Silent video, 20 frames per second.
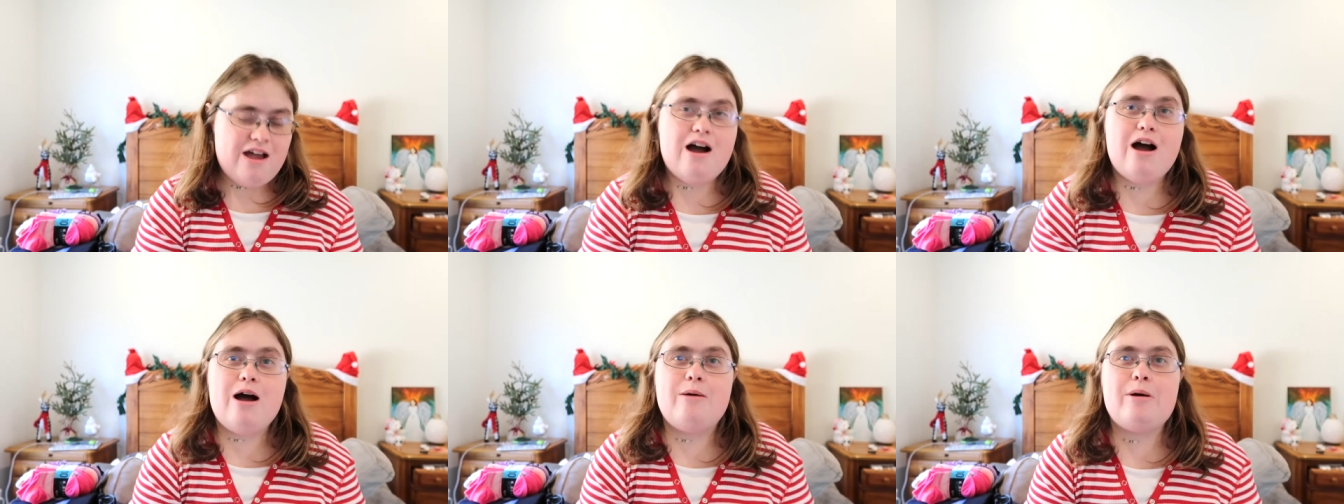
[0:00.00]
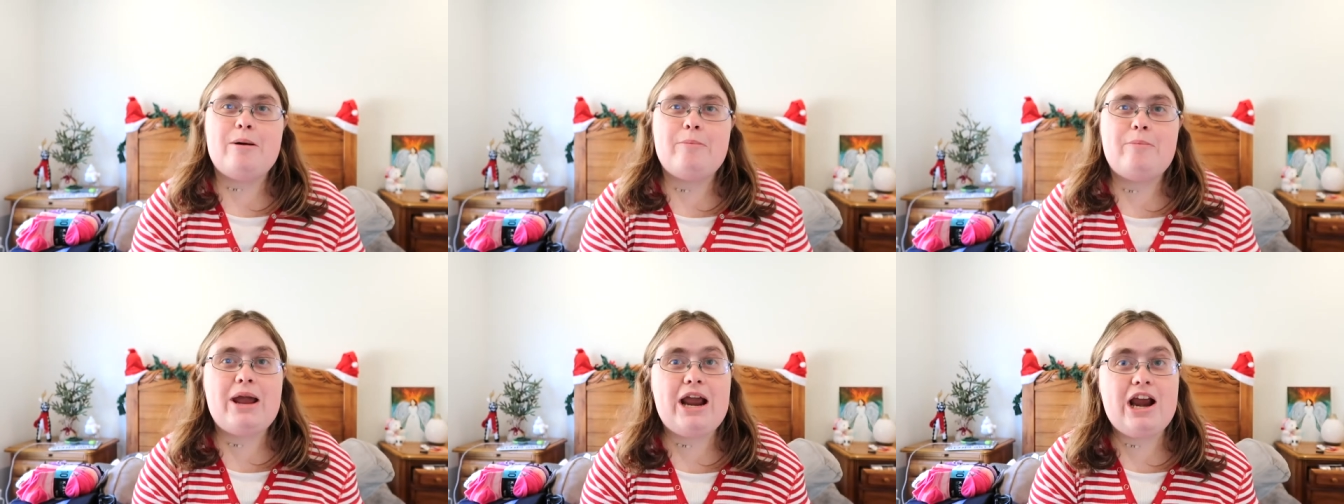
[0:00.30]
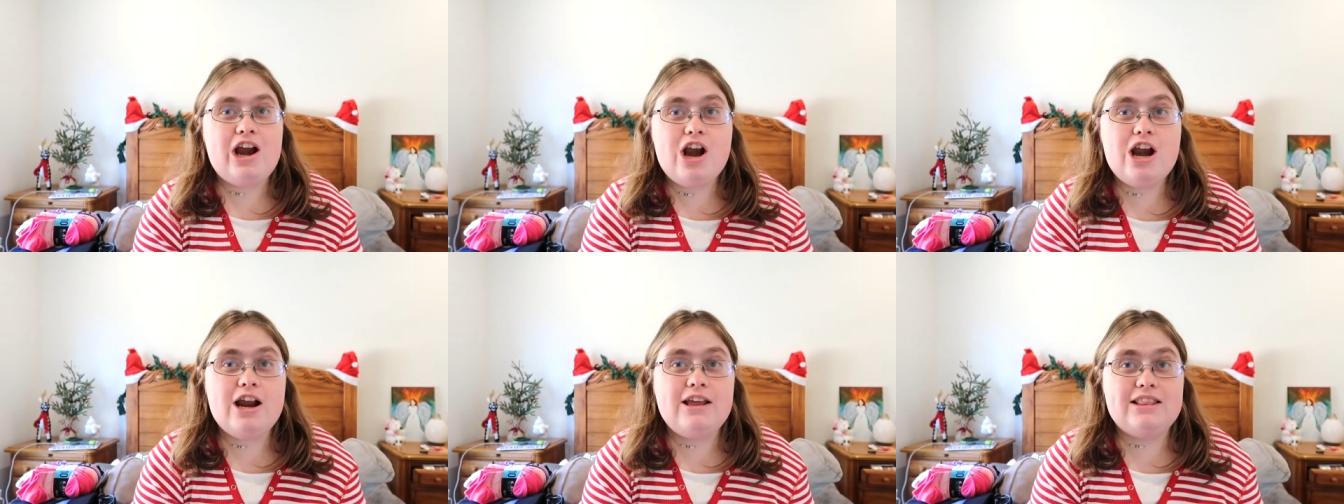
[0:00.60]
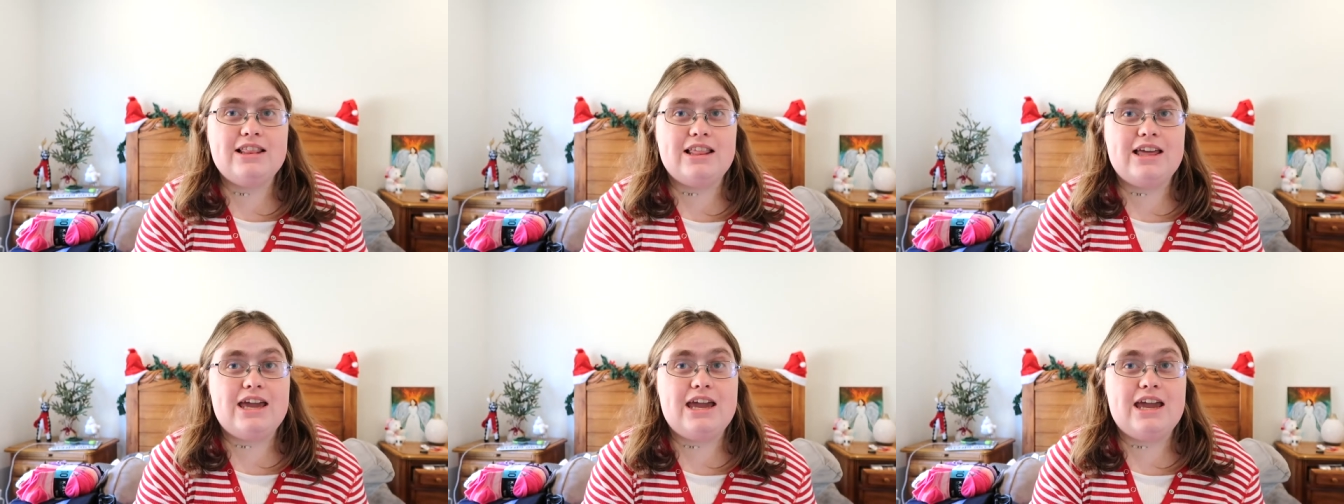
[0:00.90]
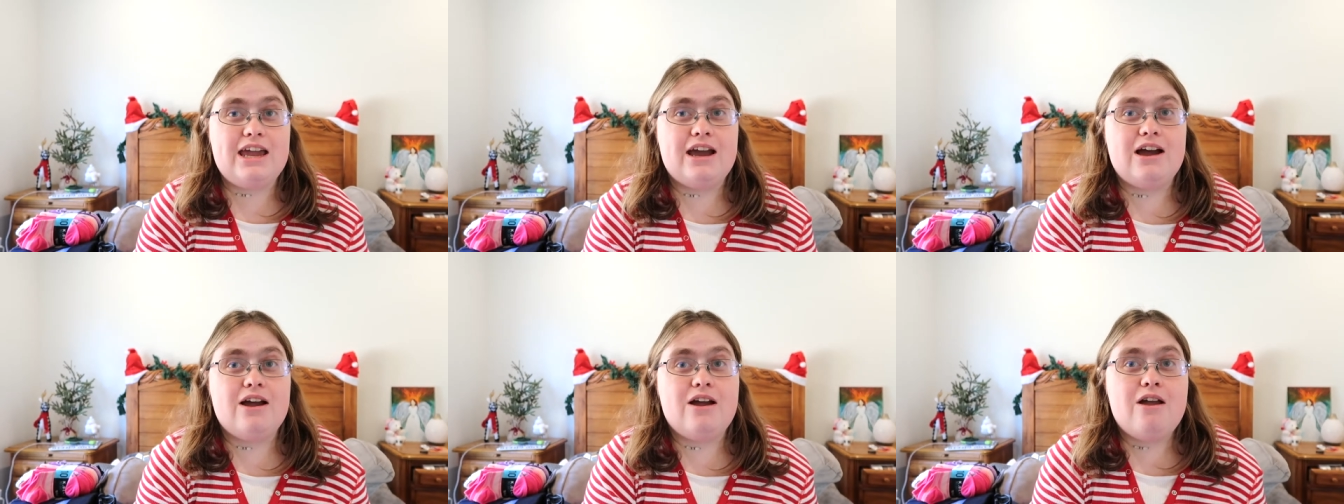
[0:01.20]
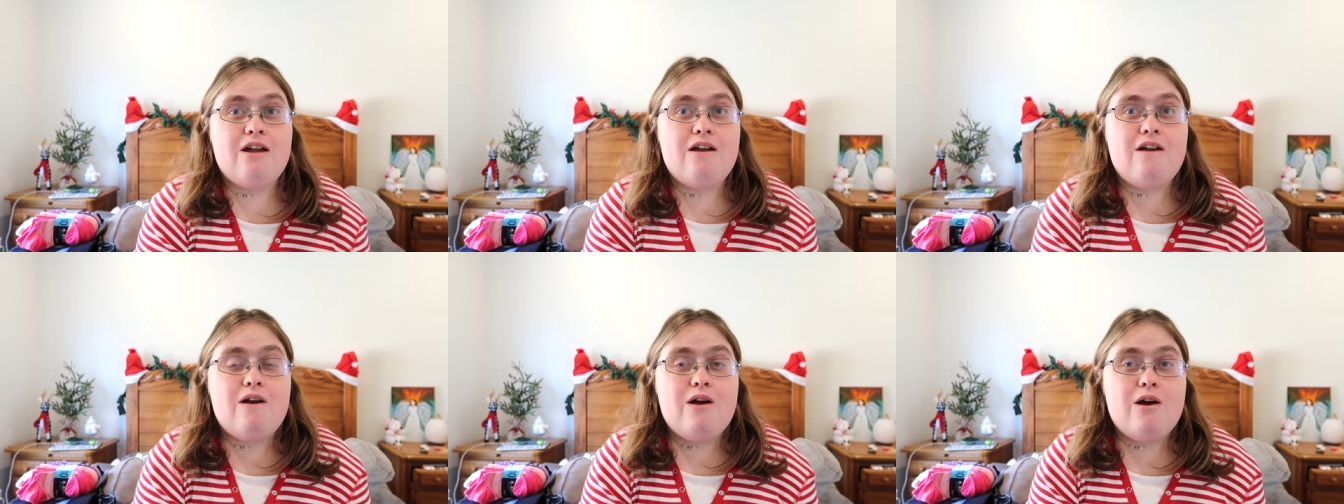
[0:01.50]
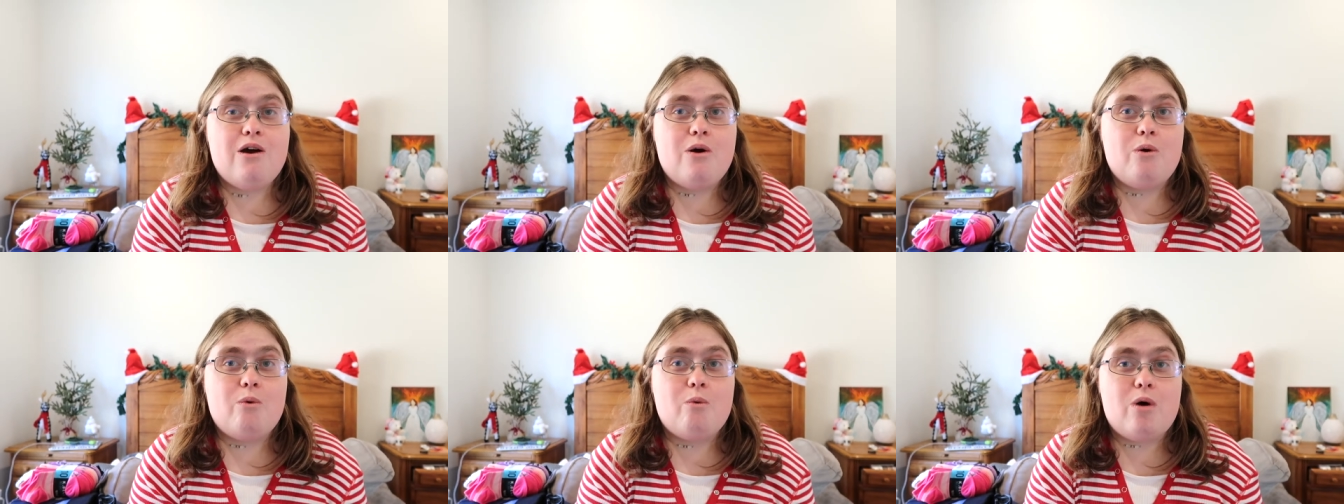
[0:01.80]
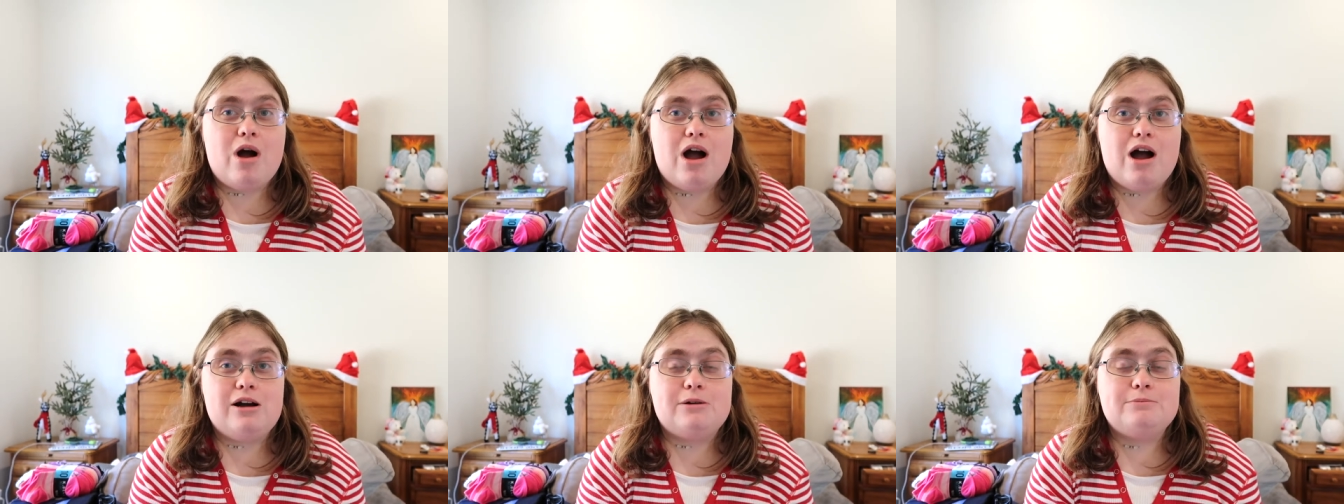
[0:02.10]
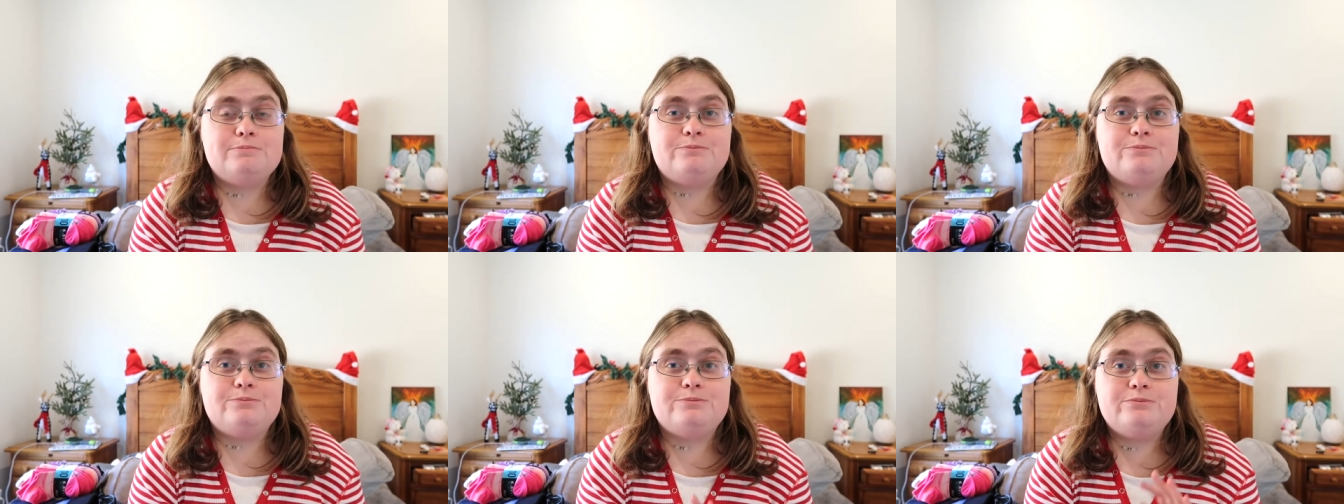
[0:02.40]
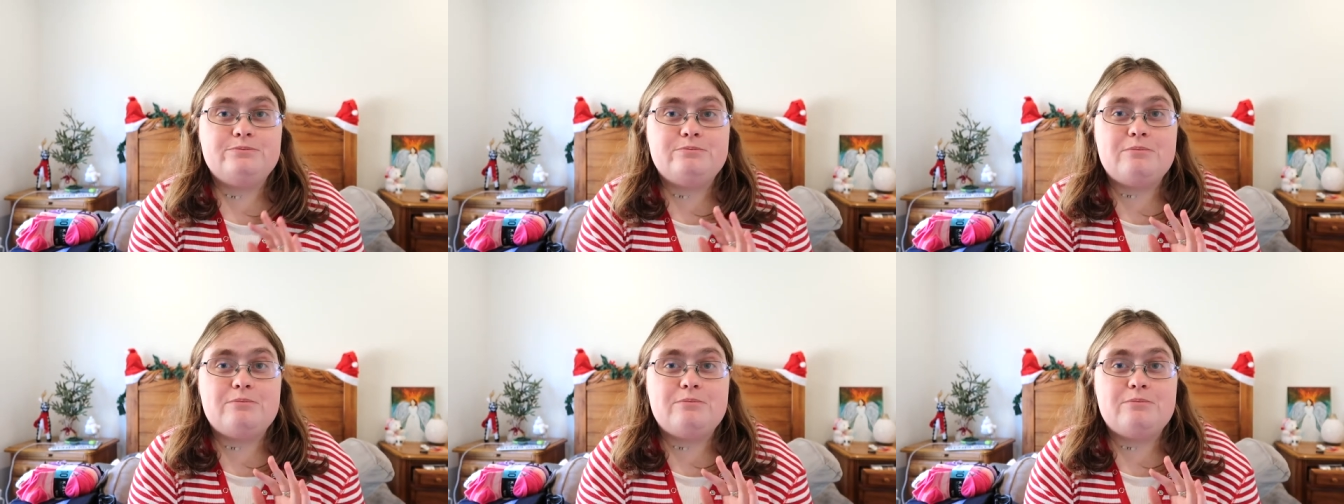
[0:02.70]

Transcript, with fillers: Um, apparently, um,